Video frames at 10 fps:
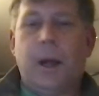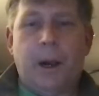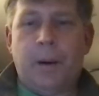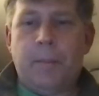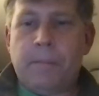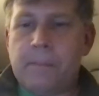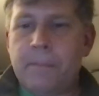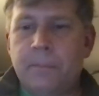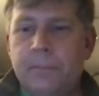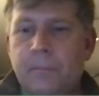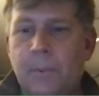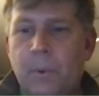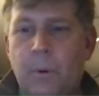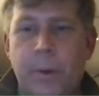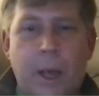
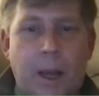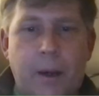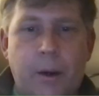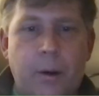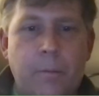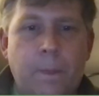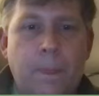What do we got here?